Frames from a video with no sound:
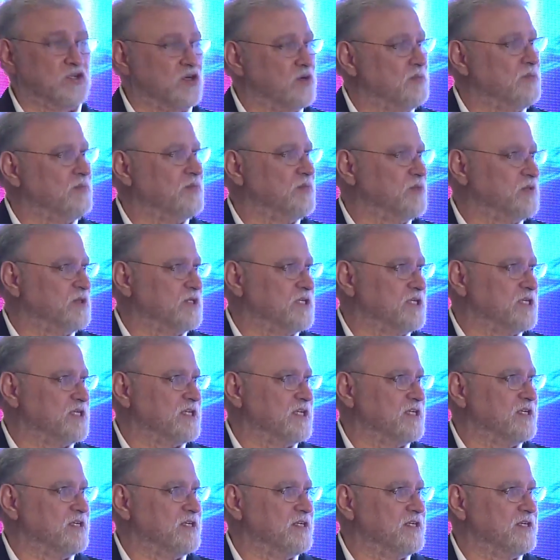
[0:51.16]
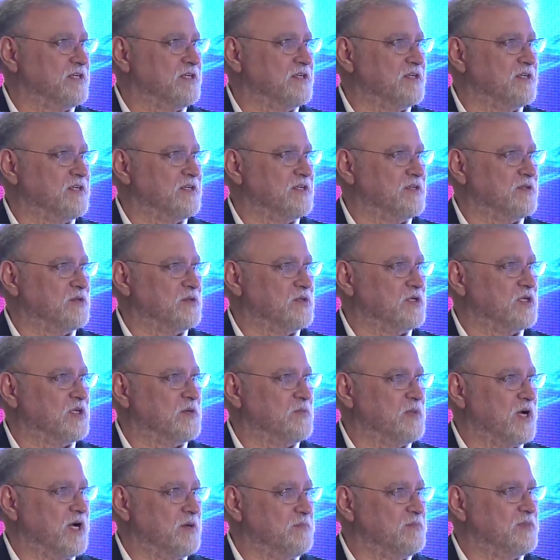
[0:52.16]
job which uh, Dr.
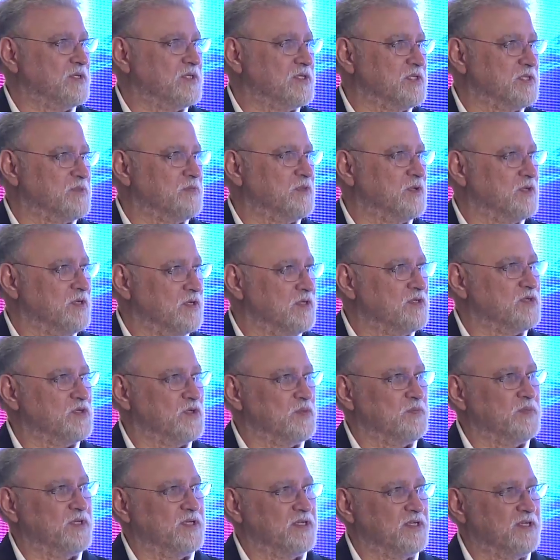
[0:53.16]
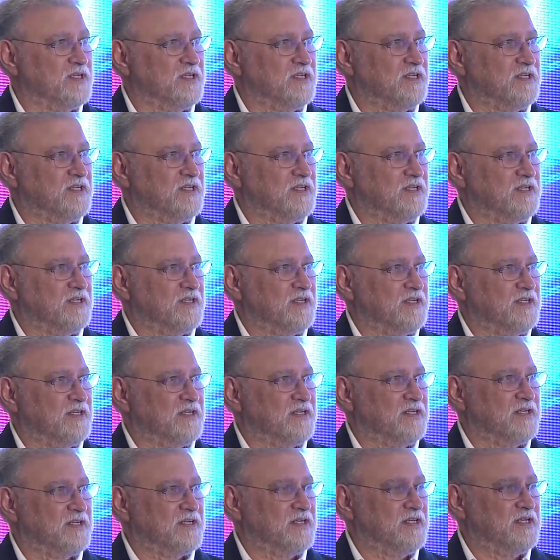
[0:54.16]
Muhammad Sobhi uh,
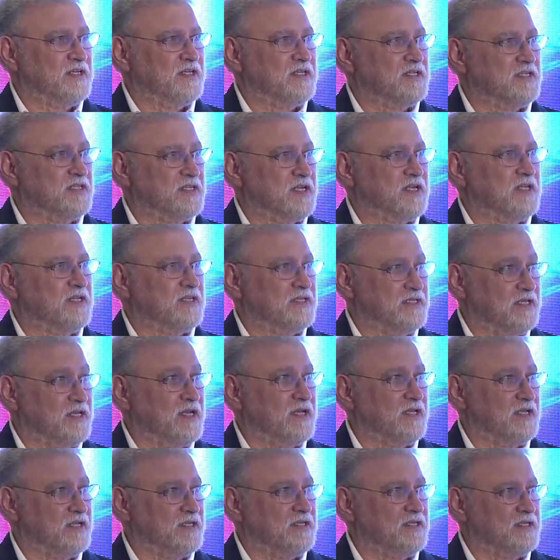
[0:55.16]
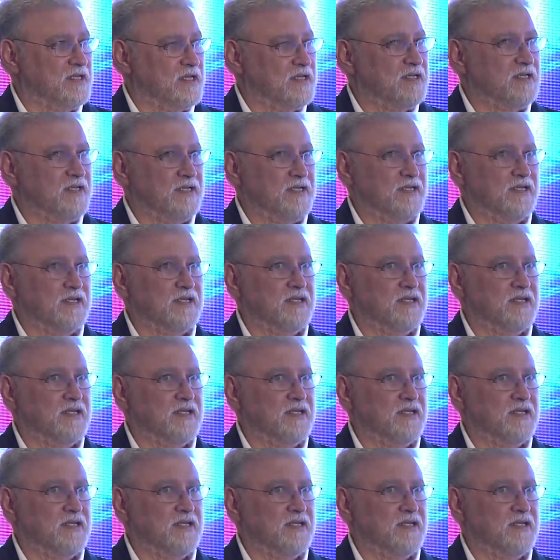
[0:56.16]
uh, really done